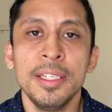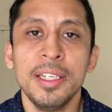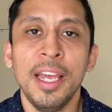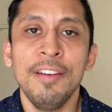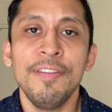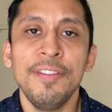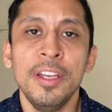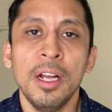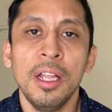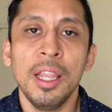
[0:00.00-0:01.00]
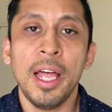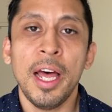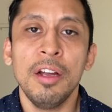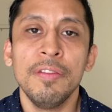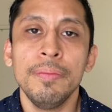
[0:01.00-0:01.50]
can fit a lot
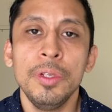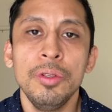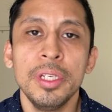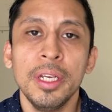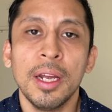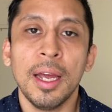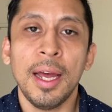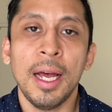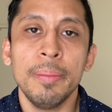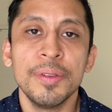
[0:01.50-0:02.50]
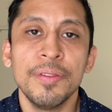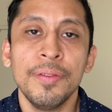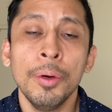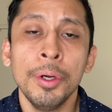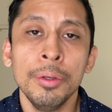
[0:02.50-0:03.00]
of music, apps,
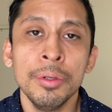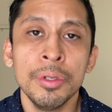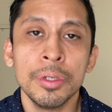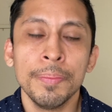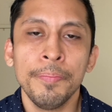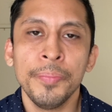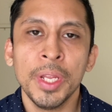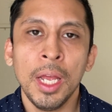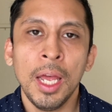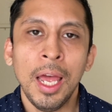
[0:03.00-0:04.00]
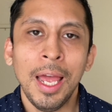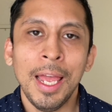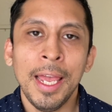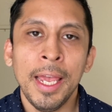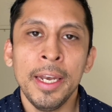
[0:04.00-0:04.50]
photos,
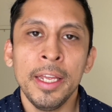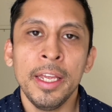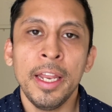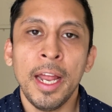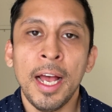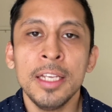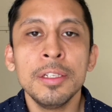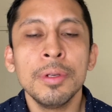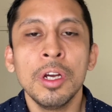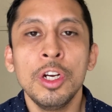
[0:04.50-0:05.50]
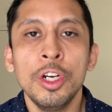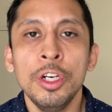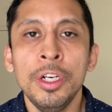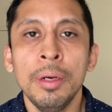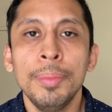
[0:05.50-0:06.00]
and it has good
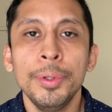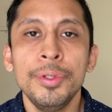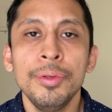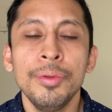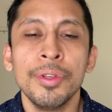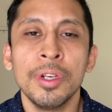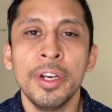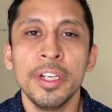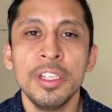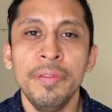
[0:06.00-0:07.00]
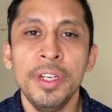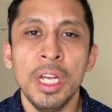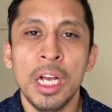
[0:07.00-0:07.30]
Bluetooth connectivity as